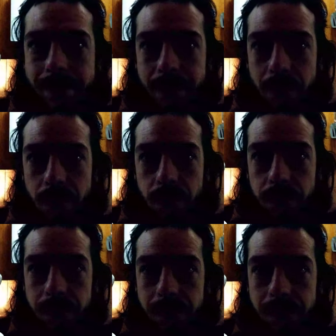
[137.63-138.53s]
slow.
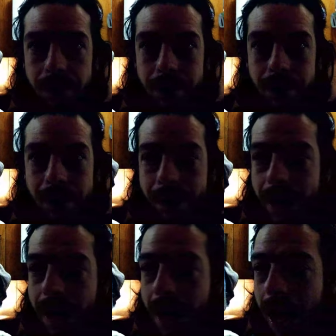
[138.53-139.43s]
And
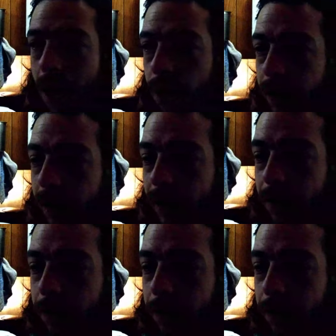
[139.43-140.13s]
how are they going to